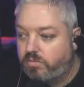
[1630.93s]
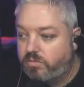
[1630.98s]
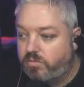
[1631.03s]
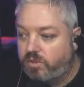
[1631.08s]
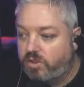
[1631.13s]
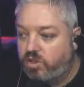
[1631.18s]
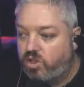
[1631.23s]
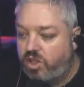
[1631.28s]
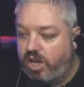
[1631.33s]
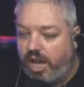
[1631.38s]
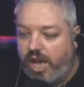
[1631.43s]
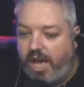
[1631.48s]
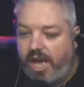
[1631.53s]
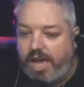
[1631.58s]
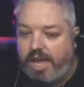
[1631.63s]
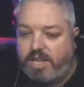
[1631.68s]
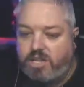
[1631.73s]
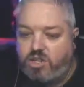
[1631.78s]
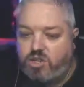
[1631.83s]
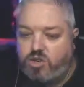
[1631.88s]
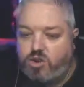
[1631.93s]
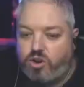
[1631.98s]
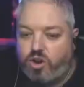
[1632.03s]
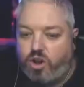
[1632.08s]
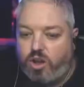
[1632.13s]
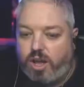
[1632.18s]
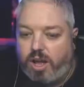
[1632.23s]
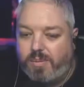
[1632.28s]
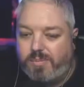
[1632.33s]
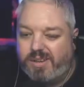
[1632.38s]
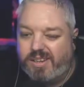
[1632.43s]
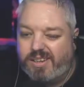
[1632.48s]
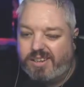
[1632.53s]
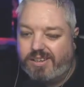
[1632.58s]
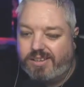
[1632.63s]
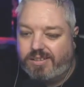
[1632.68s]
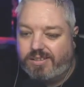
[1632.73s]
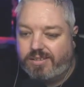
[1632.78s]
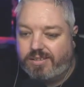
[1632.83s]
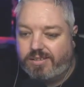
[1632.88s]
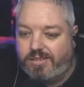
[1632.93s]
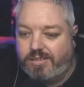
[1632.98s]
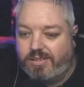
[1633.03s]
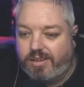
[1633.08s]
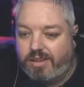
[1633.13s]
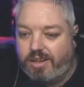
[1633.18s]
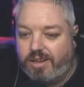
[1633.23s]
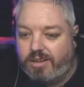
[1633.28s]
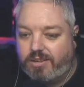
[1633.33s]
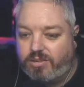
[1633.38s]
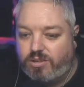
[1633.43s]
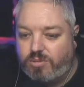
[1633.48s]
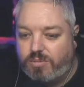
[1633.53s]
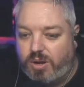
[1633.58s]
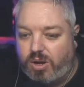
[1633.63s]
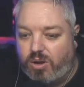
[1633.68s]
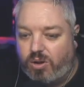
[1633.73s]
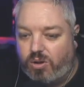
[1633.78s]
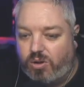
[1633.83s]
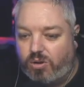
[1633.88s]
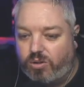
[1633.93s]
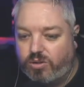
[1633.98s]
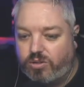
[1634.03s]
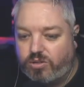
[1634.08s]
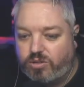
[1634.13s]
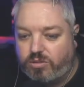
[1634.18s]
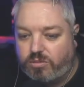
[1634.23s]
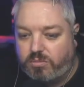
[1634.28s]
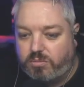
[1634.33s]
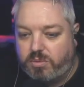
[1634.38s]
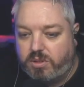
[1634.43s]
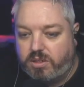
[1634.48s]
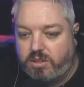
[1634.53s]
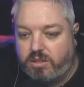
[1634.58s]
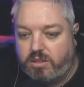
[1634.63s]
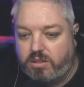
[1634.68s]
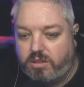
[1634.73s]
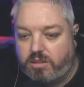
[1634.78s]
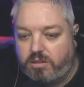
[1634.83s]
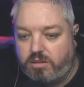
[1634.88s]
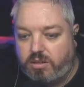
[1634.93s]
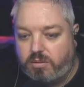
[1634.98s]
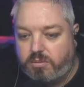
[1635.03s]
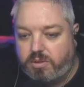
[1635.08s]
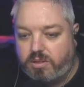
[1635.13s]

Chad, I mean, I don't know about awesome, but I mean,